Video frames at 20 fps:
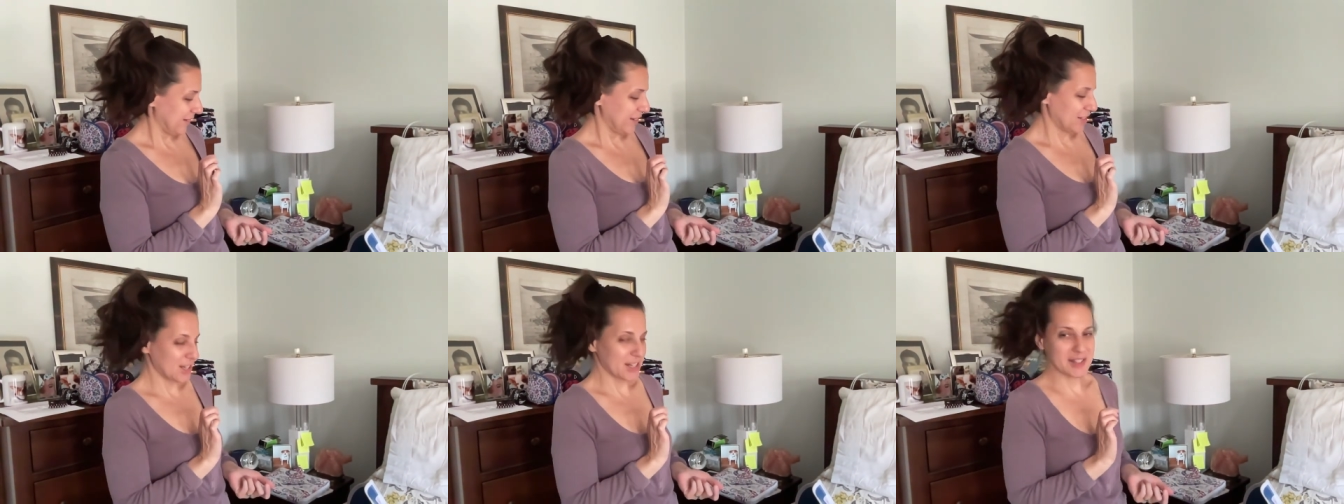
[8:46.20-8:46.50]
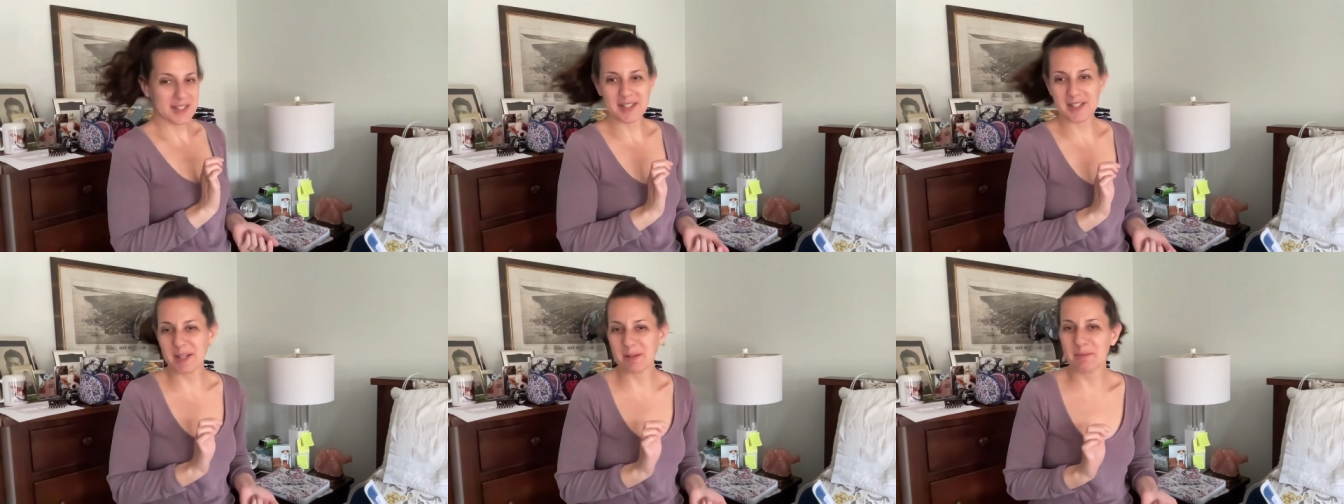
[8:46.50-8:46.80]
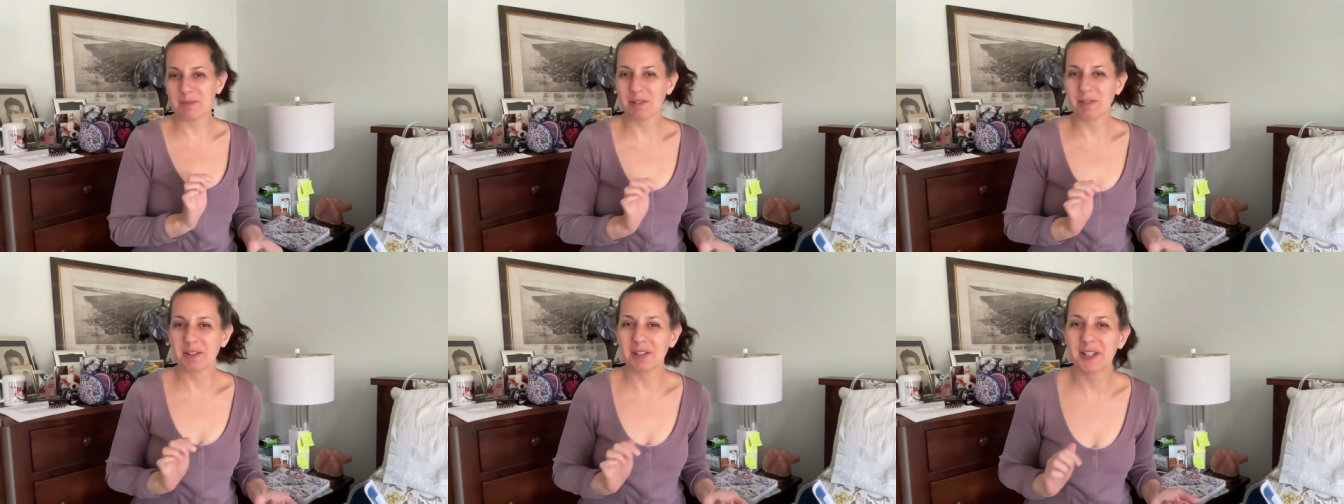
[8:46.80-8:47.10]
She doesn't seem
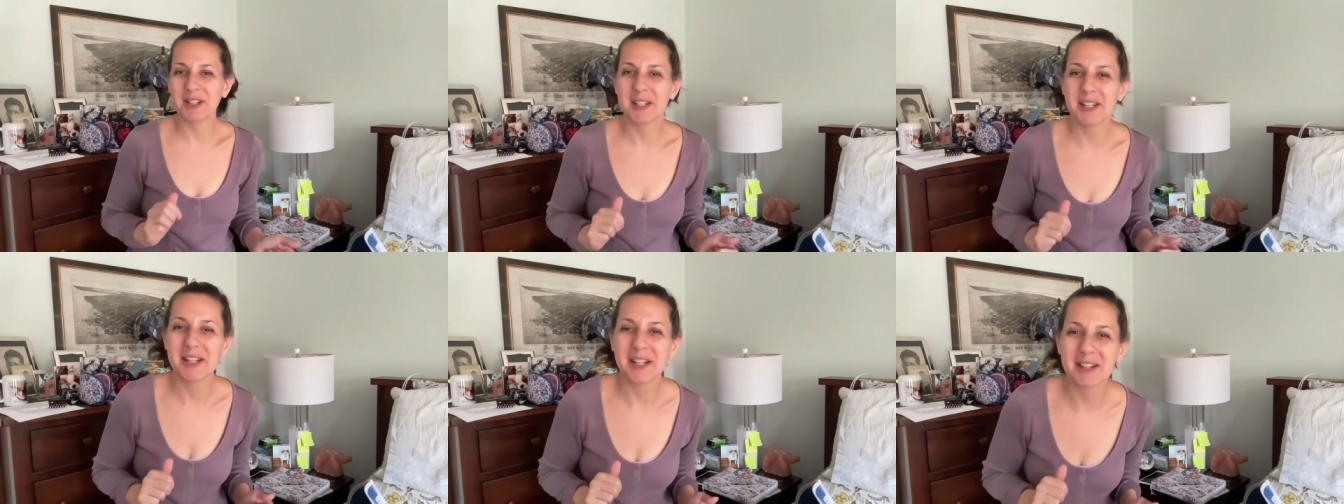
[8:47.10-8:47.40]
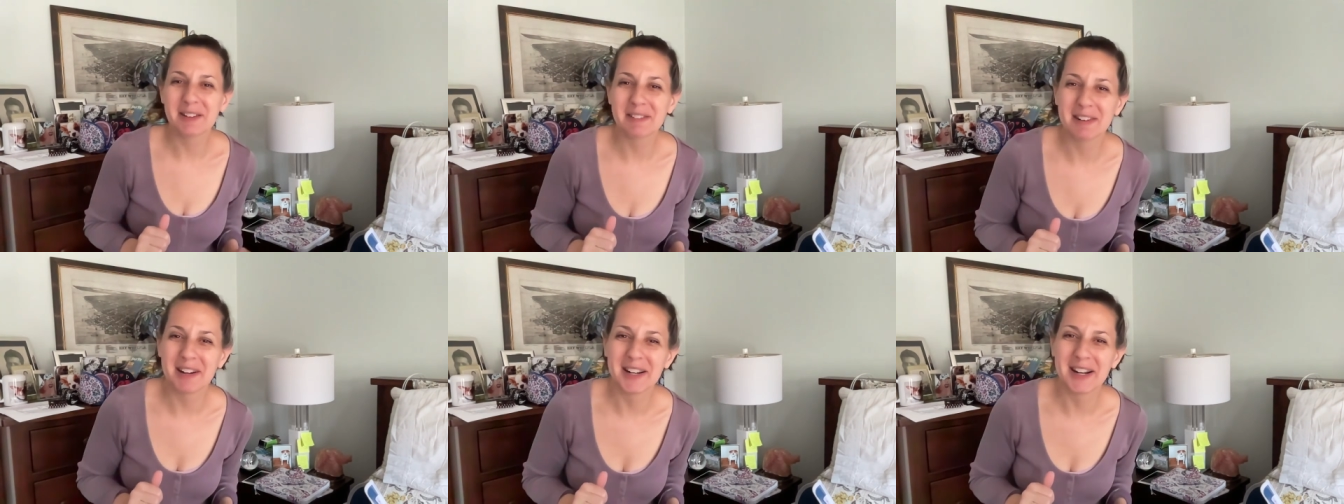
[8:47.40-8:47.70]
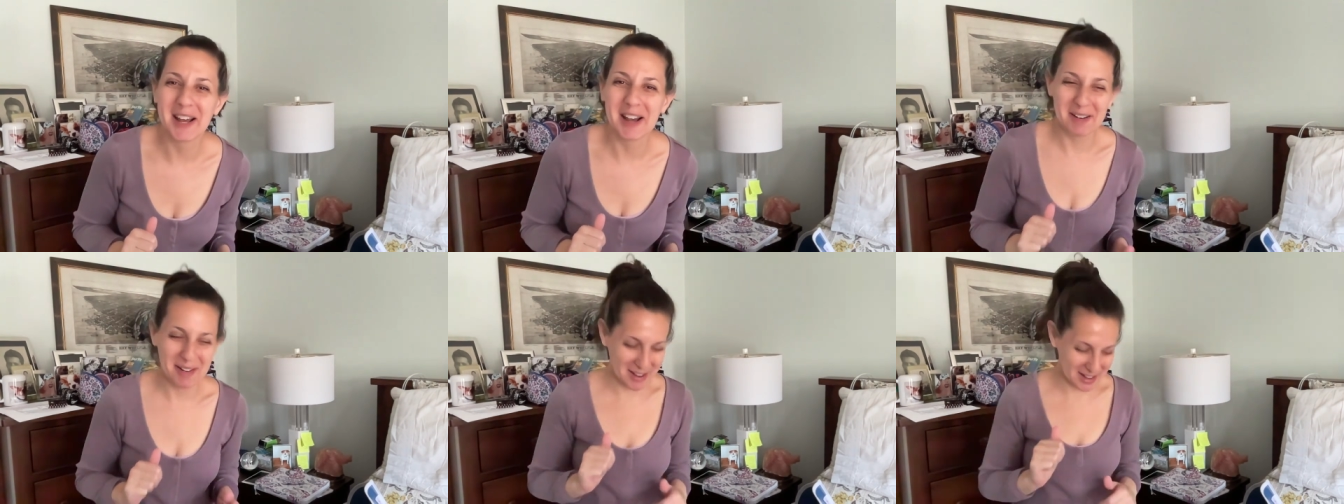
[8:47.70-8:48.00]
to really need it right
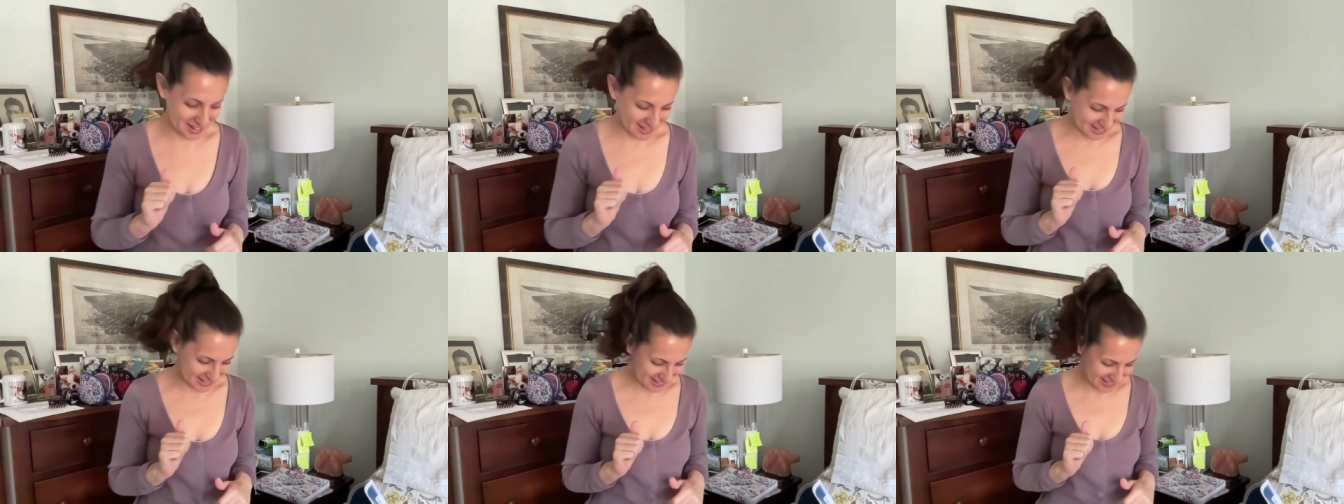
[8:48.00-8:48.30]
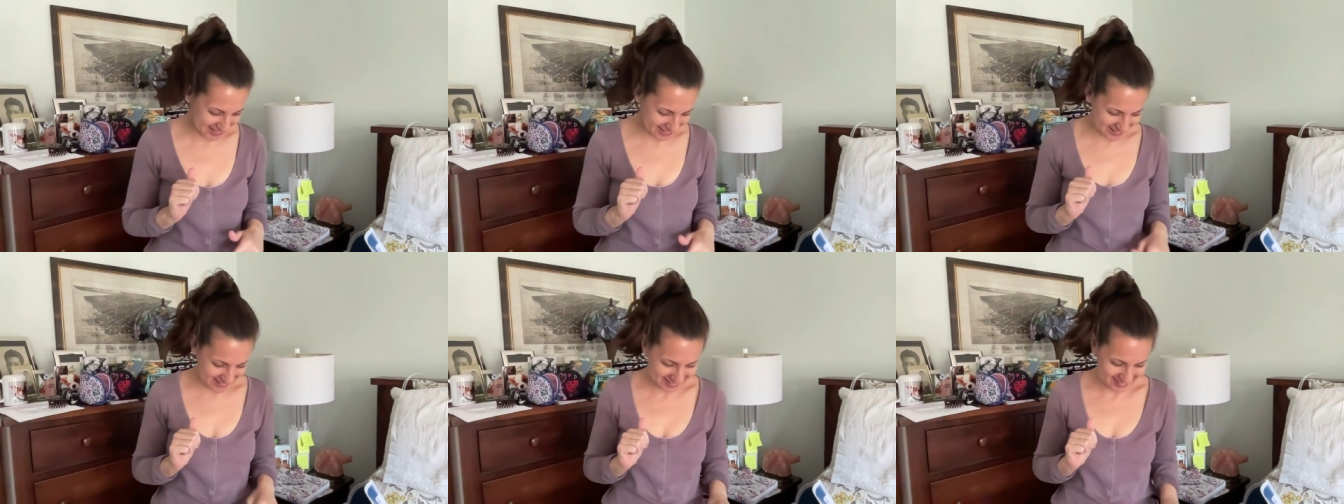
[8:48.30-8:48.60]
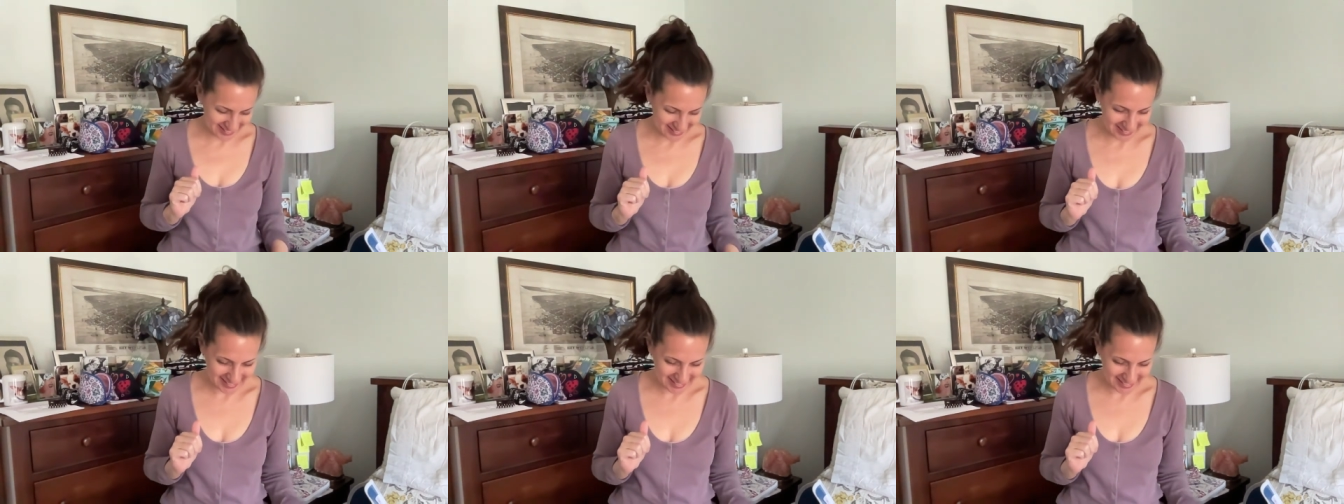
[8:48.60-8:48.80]
now.